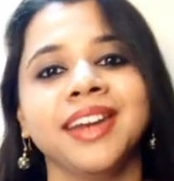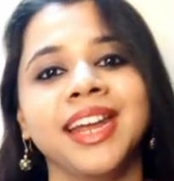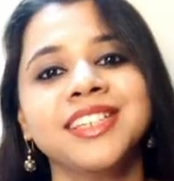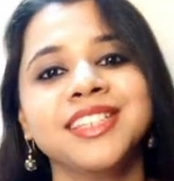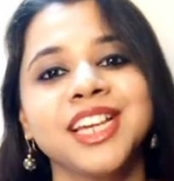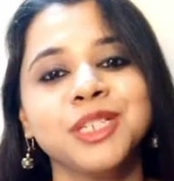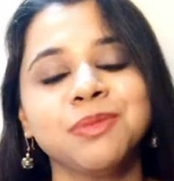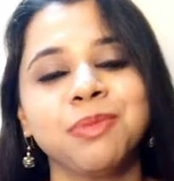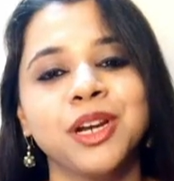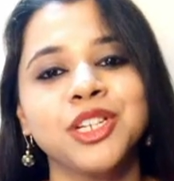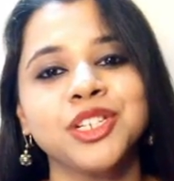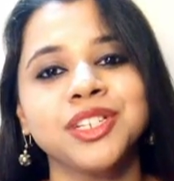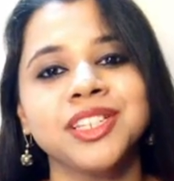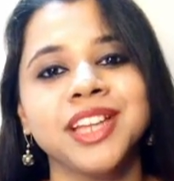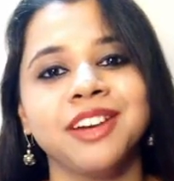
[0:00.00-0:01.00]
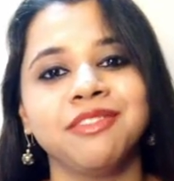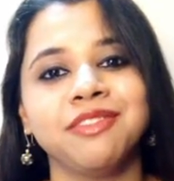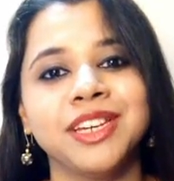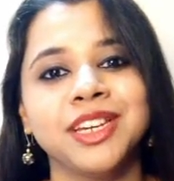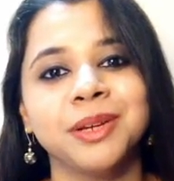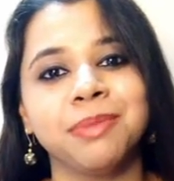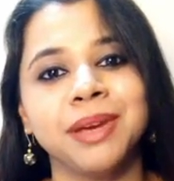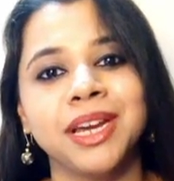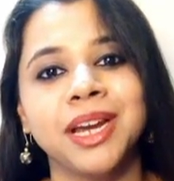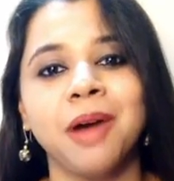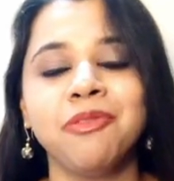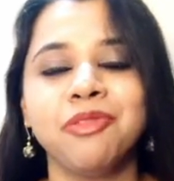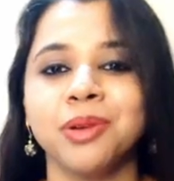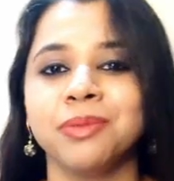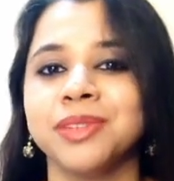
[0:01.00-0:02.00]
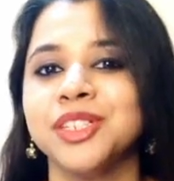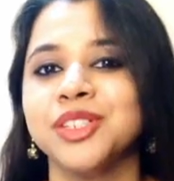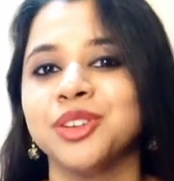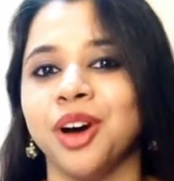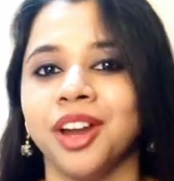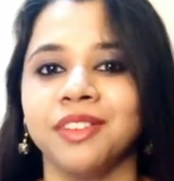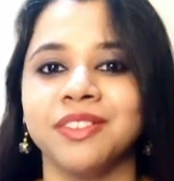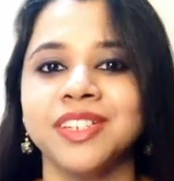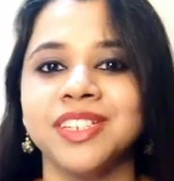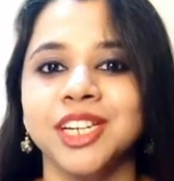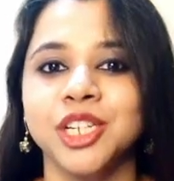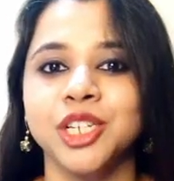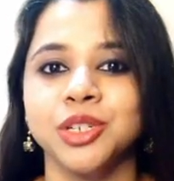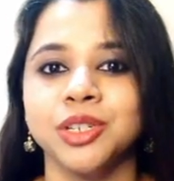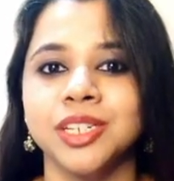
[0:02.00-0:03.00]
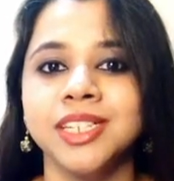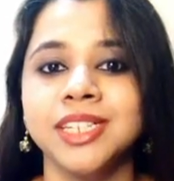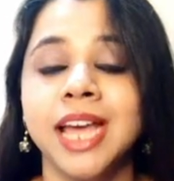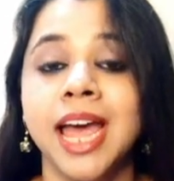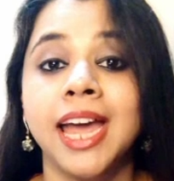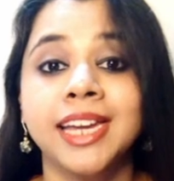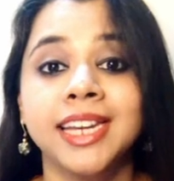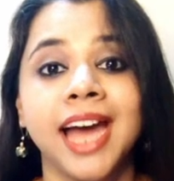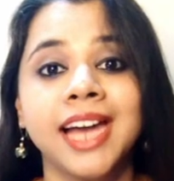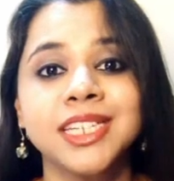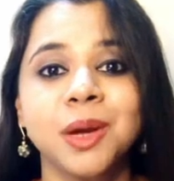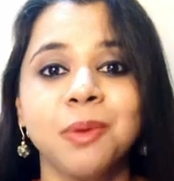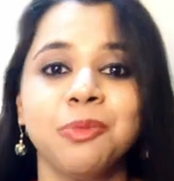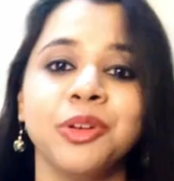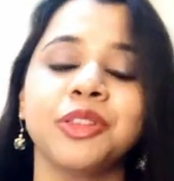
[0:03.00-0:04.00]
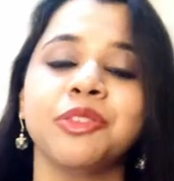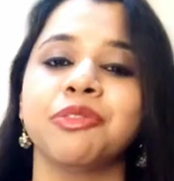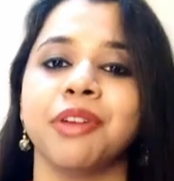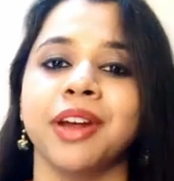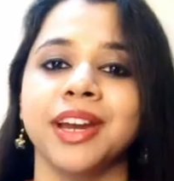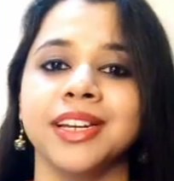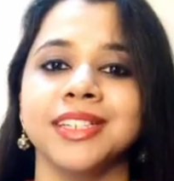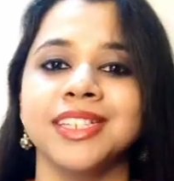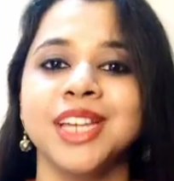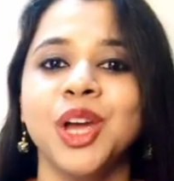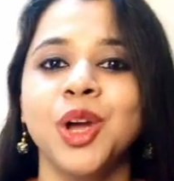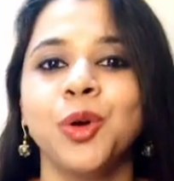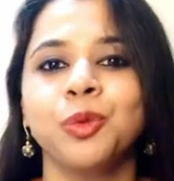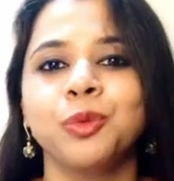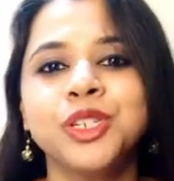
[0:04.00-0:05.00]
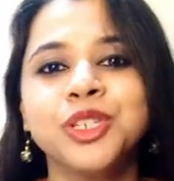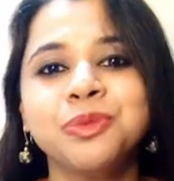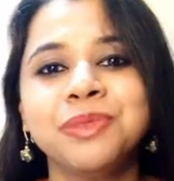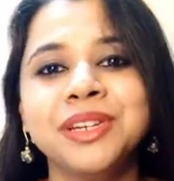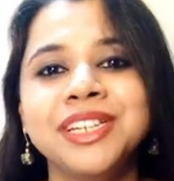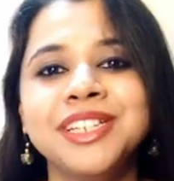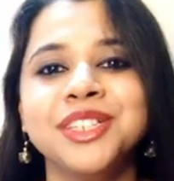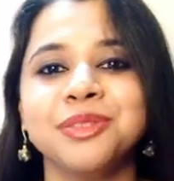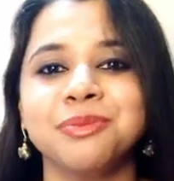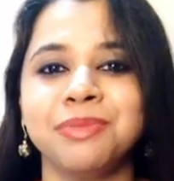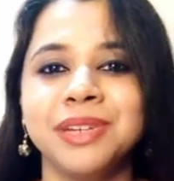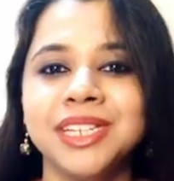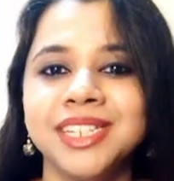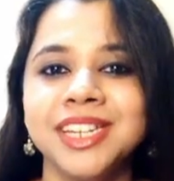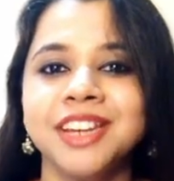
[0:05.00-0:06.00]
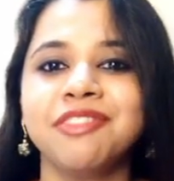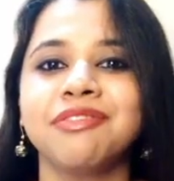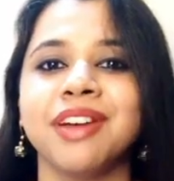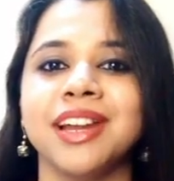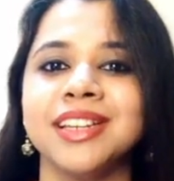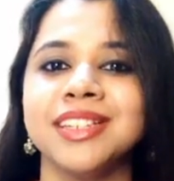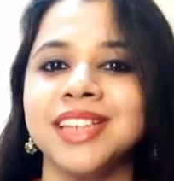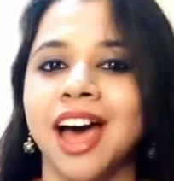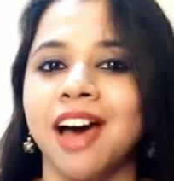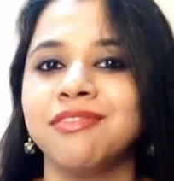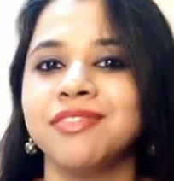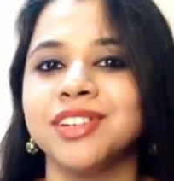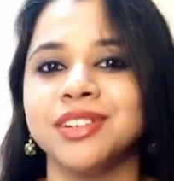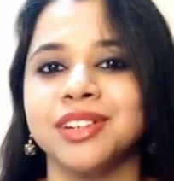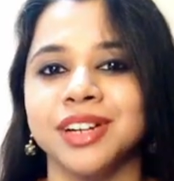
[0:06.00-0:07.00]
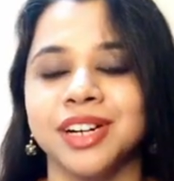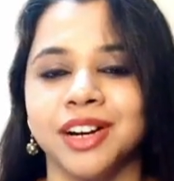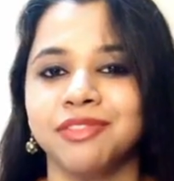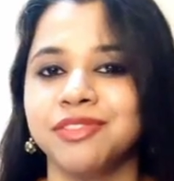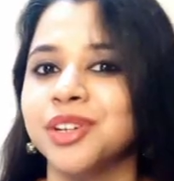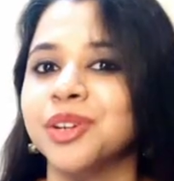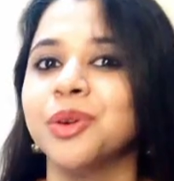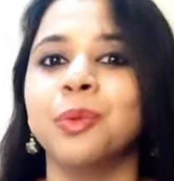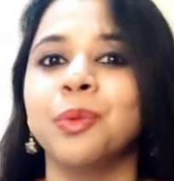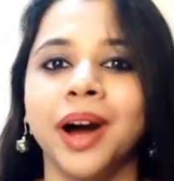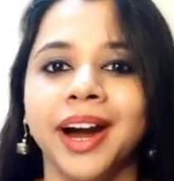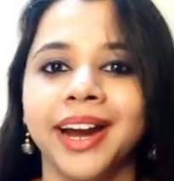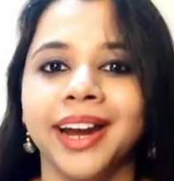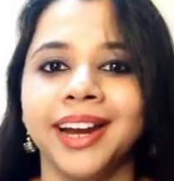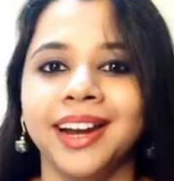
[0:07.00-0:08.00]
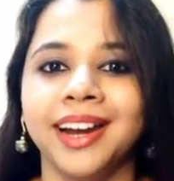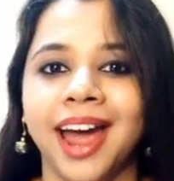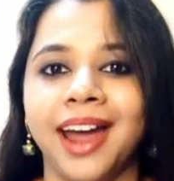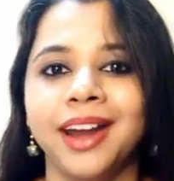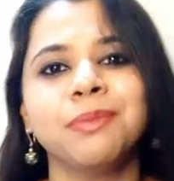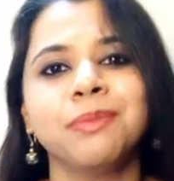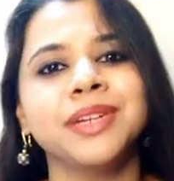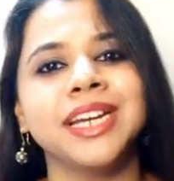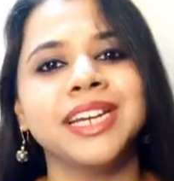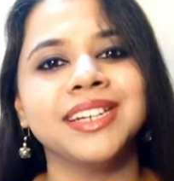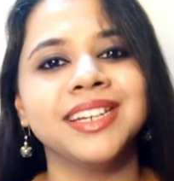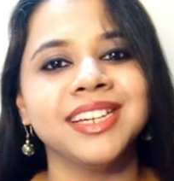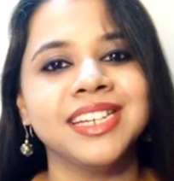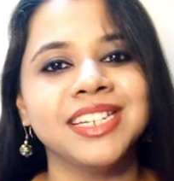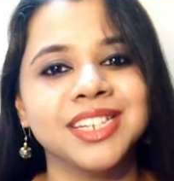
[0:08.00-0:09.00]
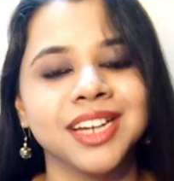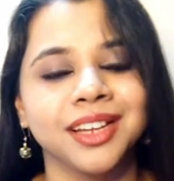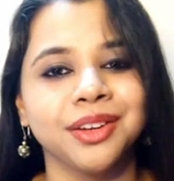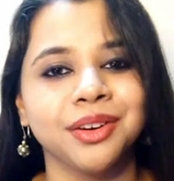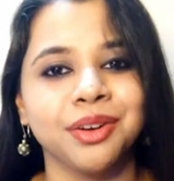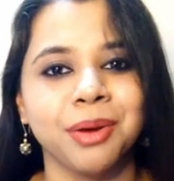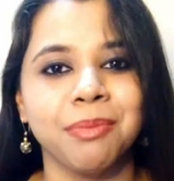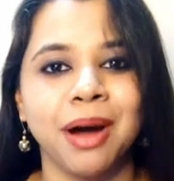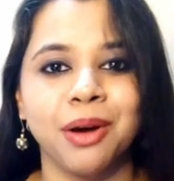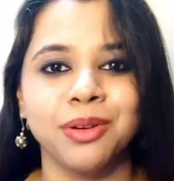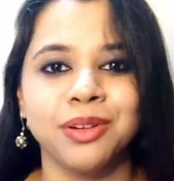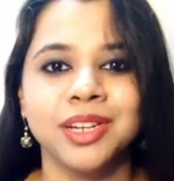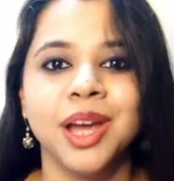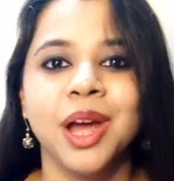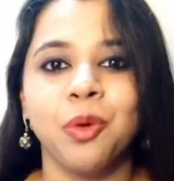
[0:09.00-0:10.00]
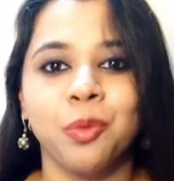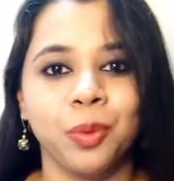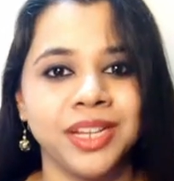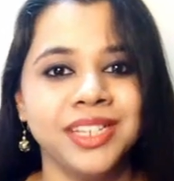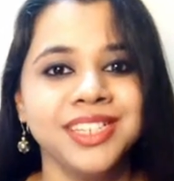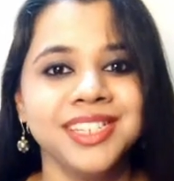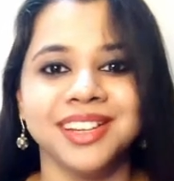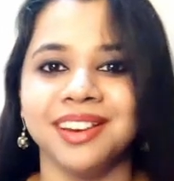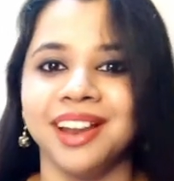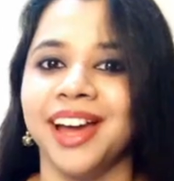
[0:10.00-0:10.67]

Next expression that we can pick up from this conversation is catch up with friends, which means meeting friends after a while and updating each other about one's